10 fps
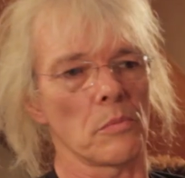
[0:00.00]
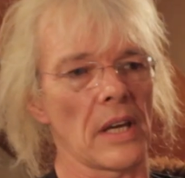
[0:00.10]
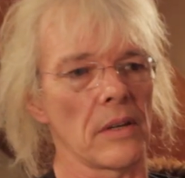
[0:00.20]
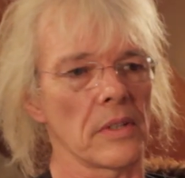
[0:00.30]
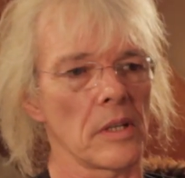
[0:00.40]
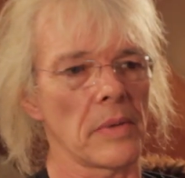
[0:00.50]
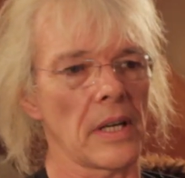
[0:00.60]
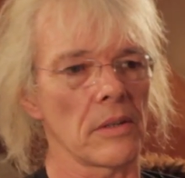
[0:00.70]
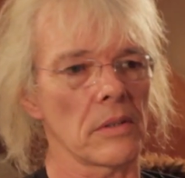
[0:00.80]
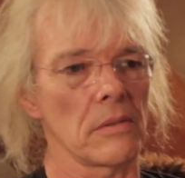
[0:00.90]
amount
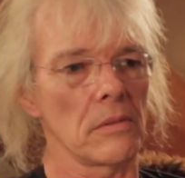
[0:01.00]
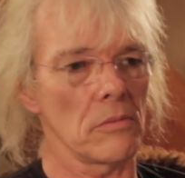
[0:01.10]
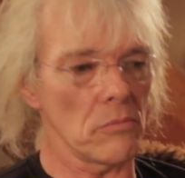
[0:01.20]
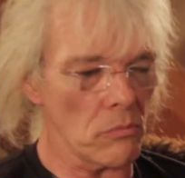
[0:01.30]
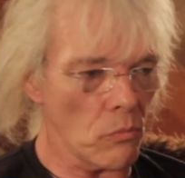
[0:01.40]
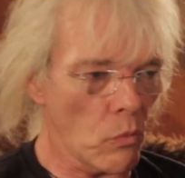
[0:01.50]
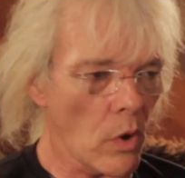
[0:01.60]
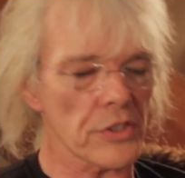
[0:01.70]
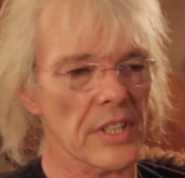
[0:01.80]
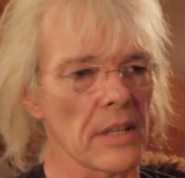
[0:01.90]
about
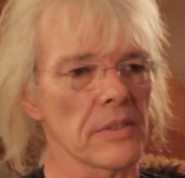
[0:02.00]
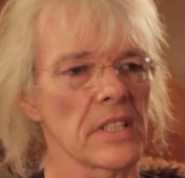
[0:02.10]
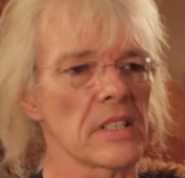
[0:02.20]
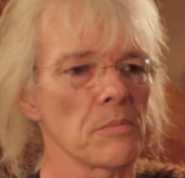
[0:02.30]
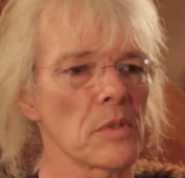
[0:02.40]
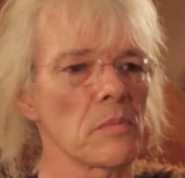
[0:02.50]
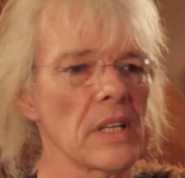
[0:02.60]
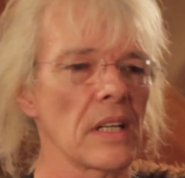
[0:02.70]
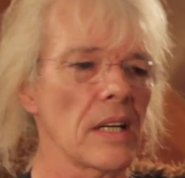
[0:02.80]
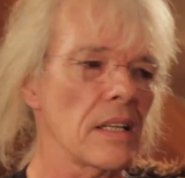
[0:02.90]
what sound systems
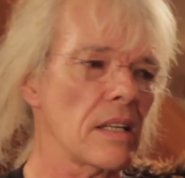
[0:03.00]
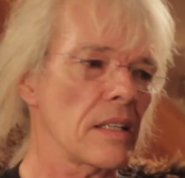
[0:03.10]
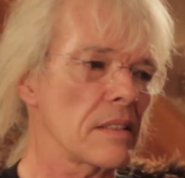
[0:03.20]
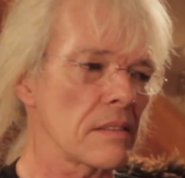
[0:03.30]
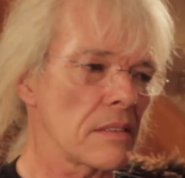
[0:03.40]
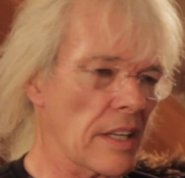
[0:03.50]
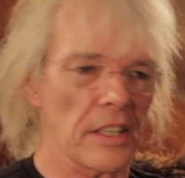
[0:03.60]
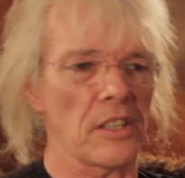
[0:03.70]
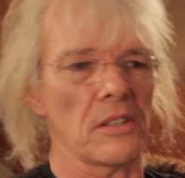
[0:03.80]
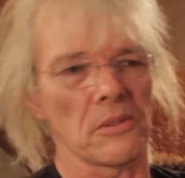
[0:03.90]
mean. I
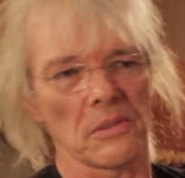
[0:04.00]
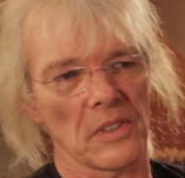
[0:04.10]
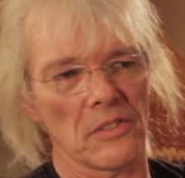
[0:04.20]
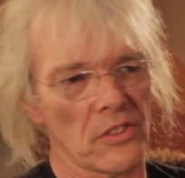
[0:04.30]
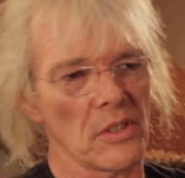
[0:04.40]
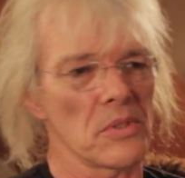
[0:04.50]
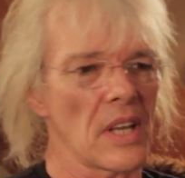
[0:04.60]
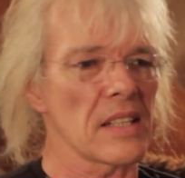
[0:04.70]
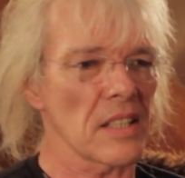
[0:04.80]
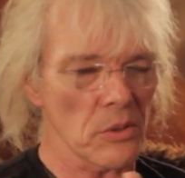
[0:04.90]
like you,
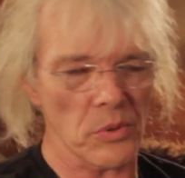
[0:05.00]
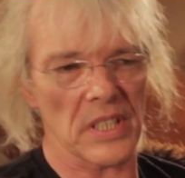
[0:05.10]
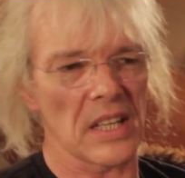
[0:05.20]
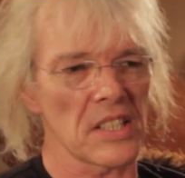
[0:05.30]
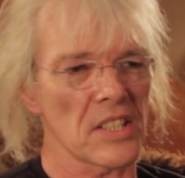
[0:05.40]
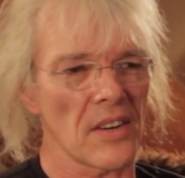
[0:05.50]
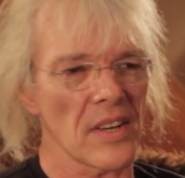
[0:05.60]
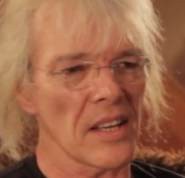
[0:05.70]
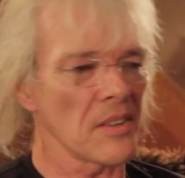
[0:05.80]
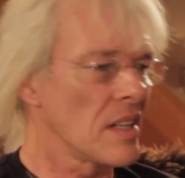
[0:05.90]
enthusiast, I'd always had
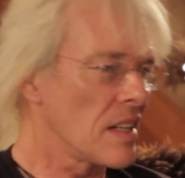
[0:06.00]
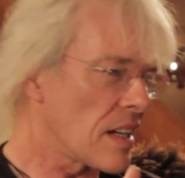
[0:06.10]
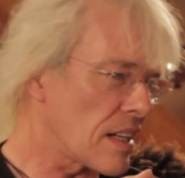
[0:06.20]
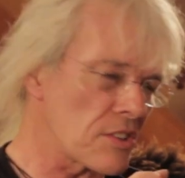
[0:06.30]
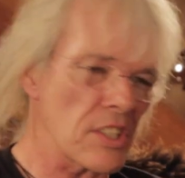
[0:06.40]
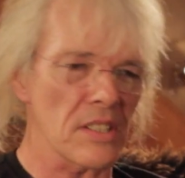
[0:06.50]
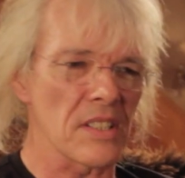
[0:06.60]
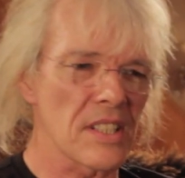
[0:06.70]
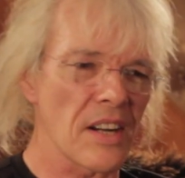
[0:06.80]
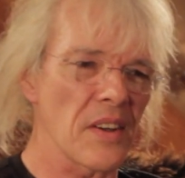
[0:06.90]
a decent
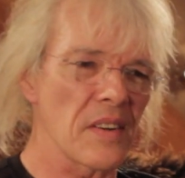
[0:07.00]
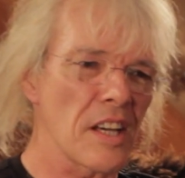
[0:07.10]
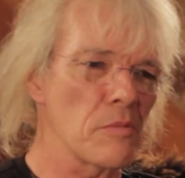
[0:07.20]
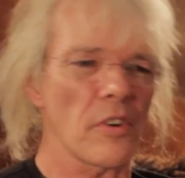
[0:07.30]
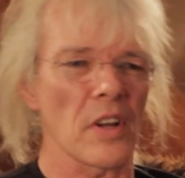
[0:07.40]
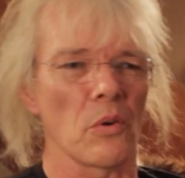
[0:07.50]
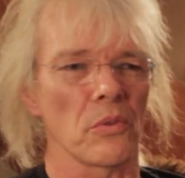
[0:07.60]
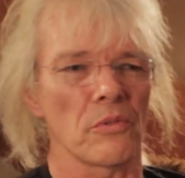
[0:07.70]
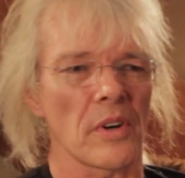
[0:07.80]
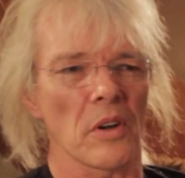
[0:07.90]
stereo at home,
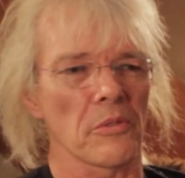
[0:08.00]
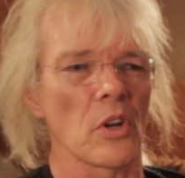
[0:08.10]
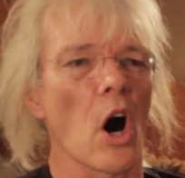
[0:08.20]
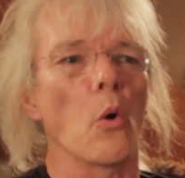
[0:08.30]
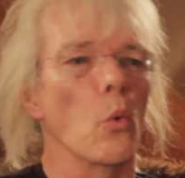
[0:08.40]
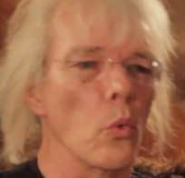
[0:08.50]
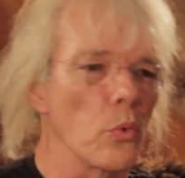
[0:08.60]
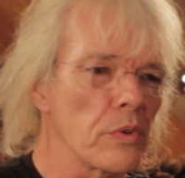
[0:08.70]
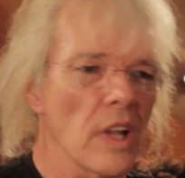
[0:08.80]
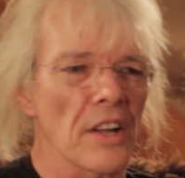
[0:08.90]
very often
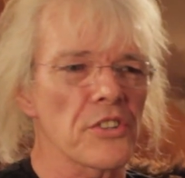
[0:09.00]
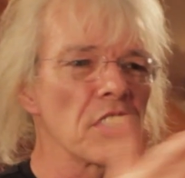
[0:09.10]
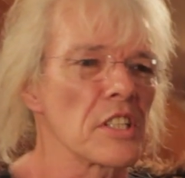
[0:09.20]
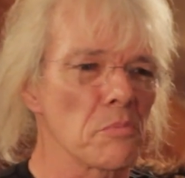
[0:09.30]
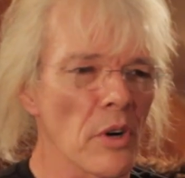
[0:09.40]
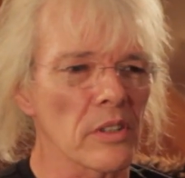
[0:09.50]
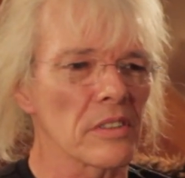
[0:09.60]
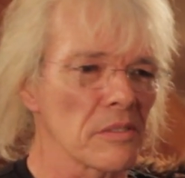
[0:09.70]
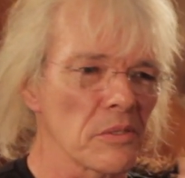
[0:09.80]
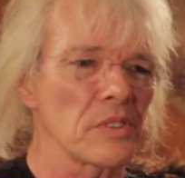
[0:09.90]
old, last year's
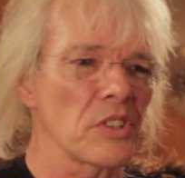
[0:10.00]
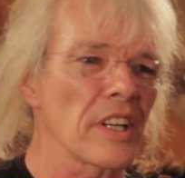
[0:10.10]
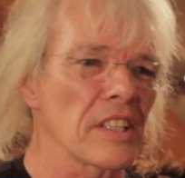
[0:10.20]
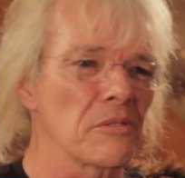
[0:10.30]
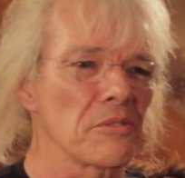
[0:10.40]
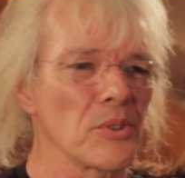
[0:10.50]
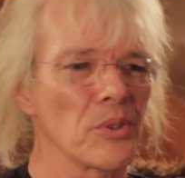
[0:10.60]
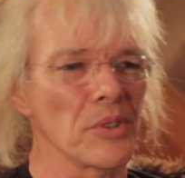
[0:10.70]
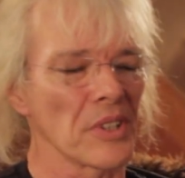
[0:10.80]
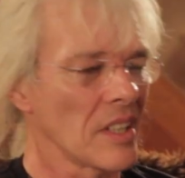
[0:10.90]
model, which I could
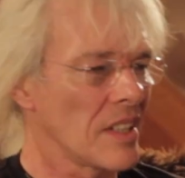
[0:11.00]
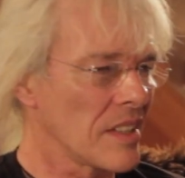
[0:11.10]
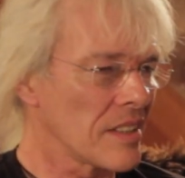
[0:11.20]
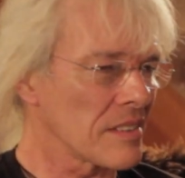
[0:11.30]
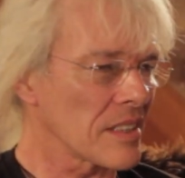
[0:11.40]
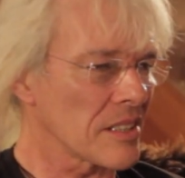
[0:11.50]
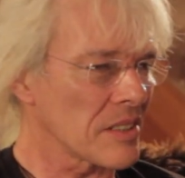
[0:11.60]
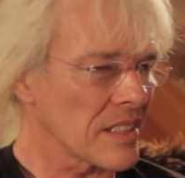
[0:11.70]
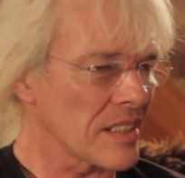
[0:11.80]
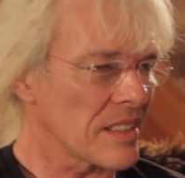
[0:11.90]
afford. You know,
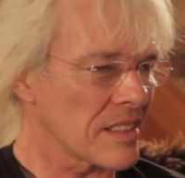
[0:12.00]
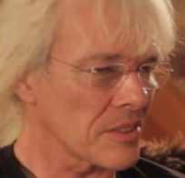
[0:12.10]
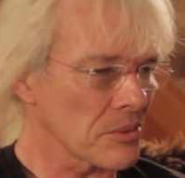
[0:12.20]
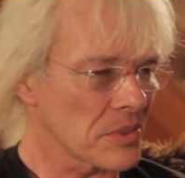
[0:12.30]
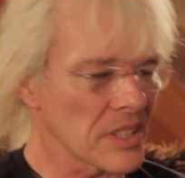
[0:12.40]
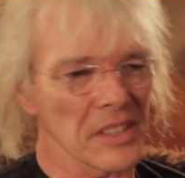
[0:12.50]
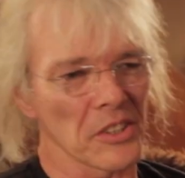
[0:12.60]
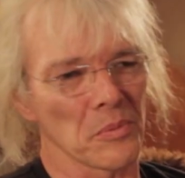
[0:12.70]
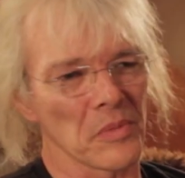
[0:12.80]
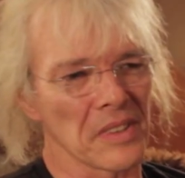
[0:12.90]
I had old
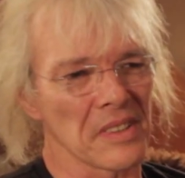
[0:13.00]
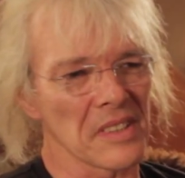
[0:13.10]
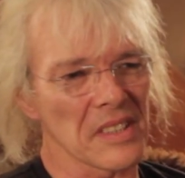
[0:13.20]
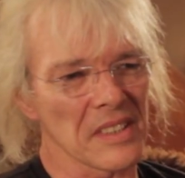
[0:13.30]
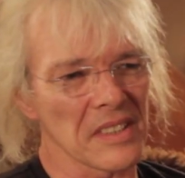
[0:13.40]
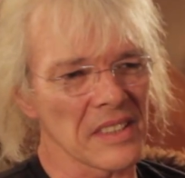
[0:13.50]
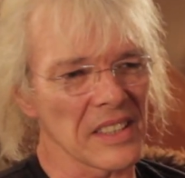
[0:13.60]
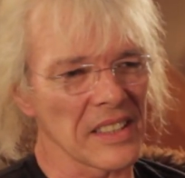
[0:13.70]
Goodmans and